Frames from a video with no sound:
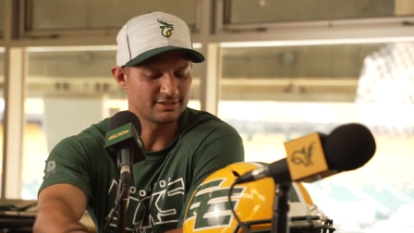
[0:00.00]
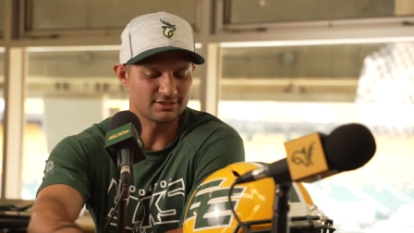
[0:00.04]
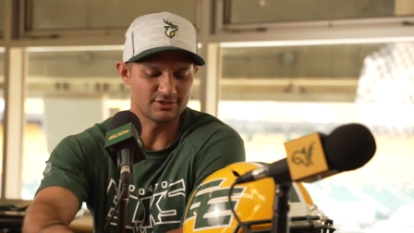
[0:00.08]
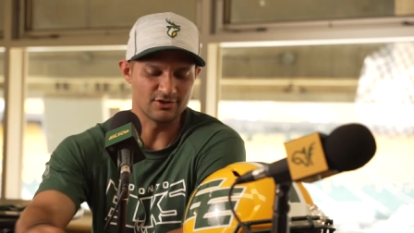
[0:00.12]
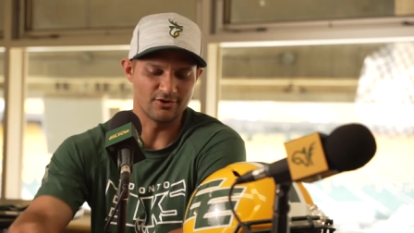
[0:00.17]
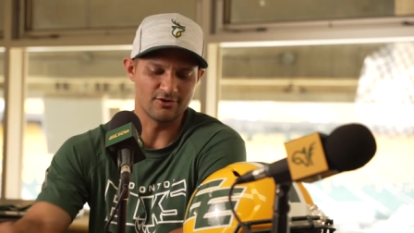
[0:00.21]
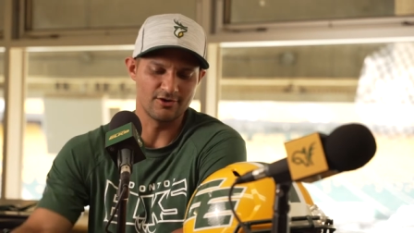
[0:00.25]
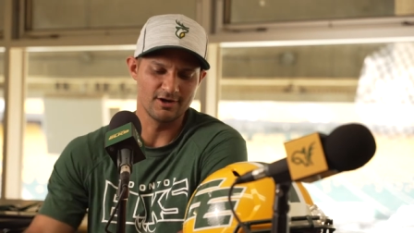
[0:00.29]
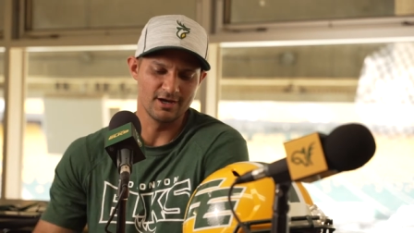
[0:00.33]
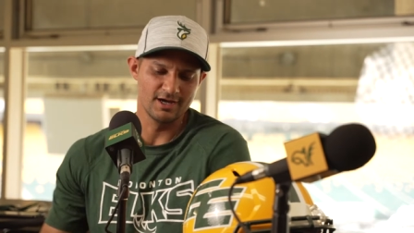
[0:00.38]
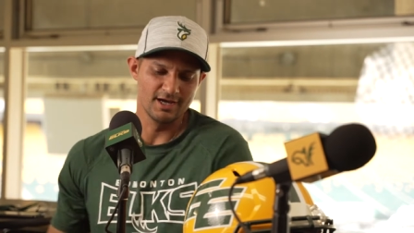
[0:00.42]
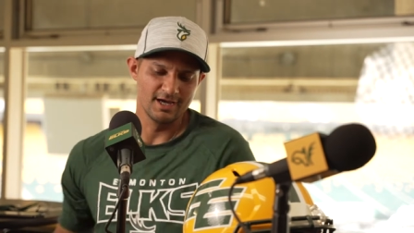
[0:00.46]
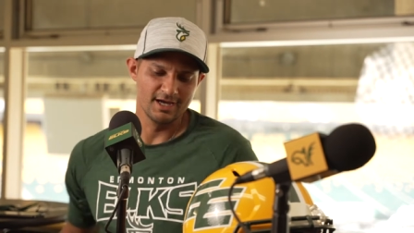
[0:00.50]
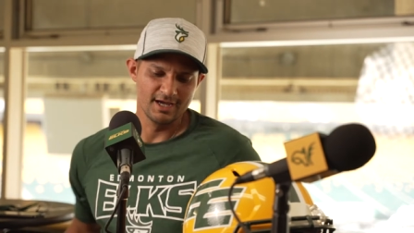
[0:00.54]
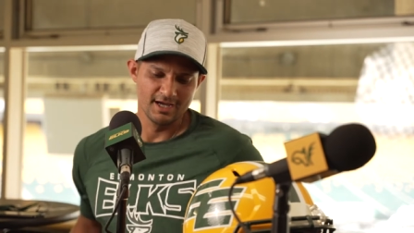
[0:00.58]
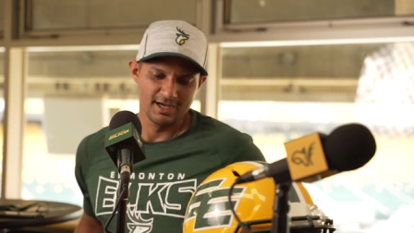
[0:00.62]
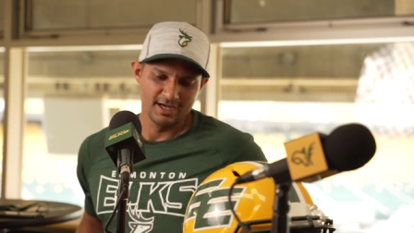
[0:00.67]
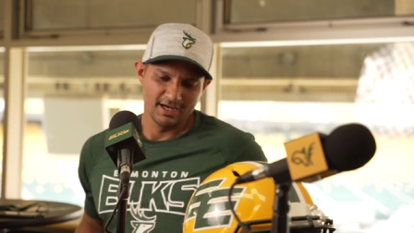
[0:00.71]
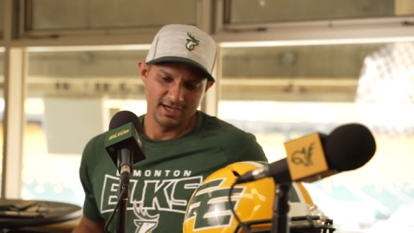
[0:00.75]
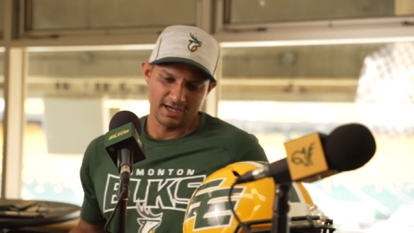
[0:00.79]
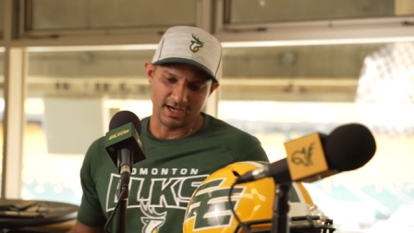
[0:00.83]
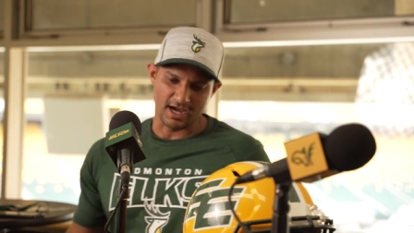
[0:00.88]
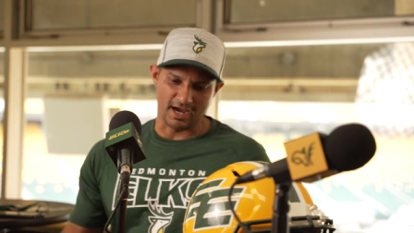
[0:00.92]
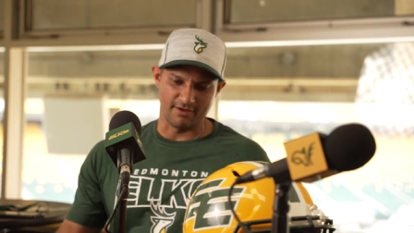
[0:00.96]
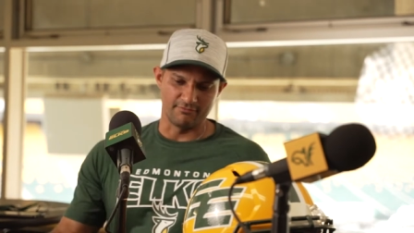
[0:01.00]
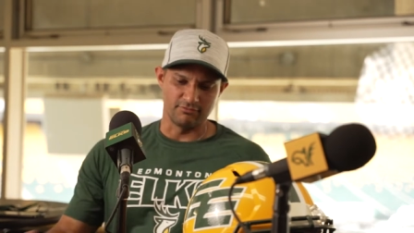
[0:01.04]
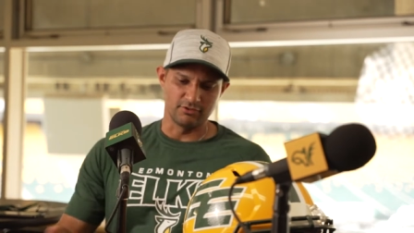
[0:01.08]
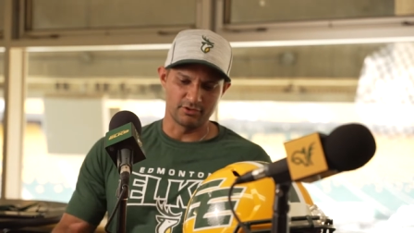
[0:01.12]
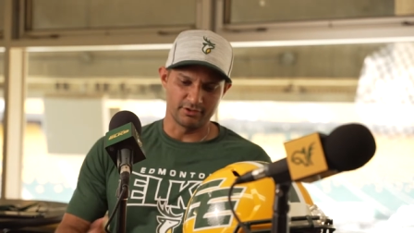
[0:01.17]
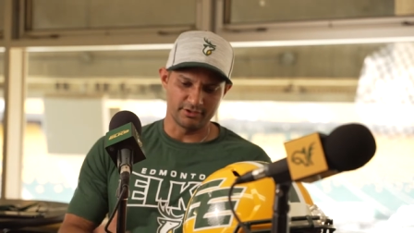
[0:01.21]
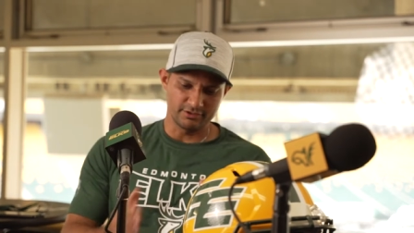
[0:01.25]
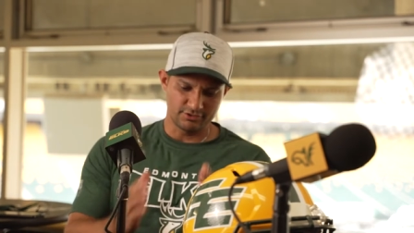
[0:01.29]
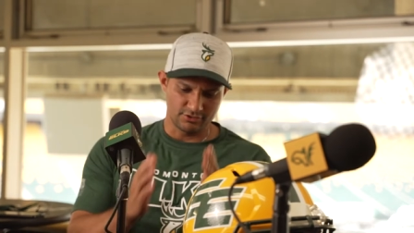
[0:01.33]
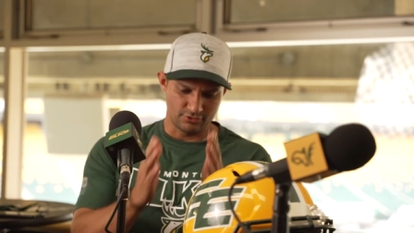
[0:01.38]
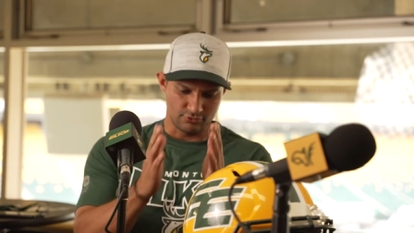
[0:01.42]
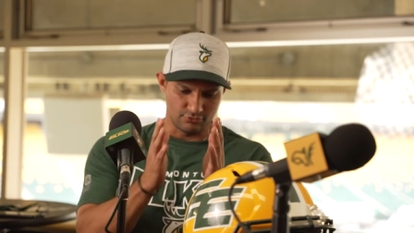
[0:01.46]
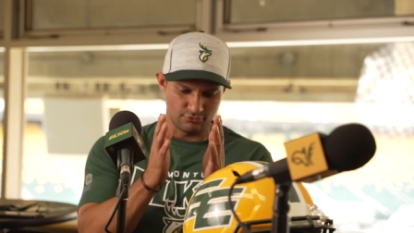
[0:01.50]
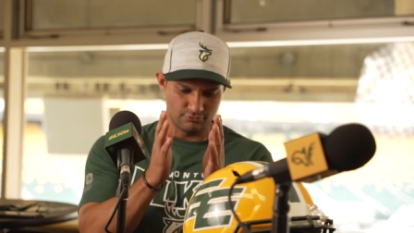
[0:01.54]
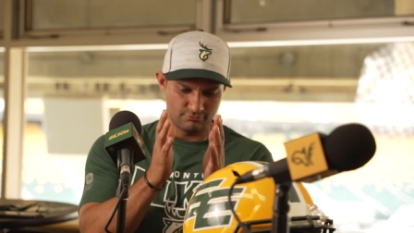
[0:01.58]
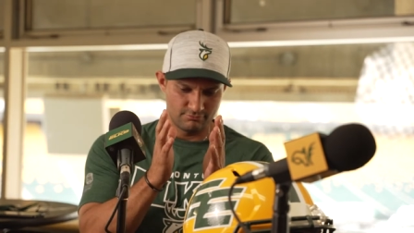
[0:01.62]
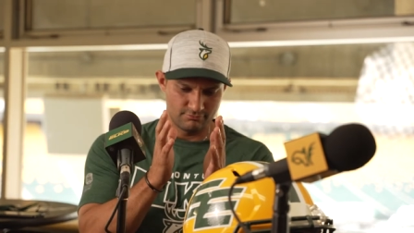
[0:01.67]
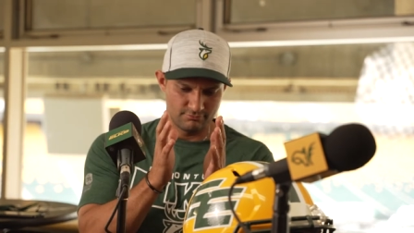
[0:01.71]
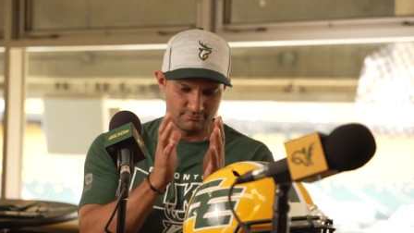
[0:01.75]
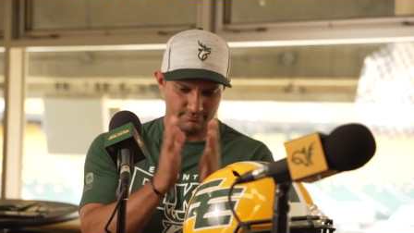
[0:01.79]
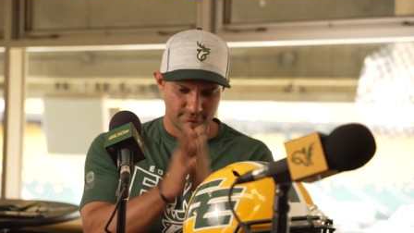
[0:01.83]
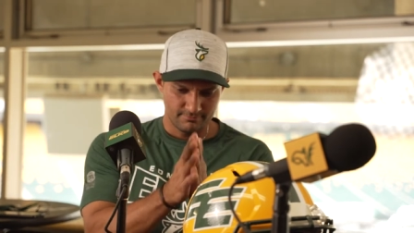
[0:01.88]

So I've learned to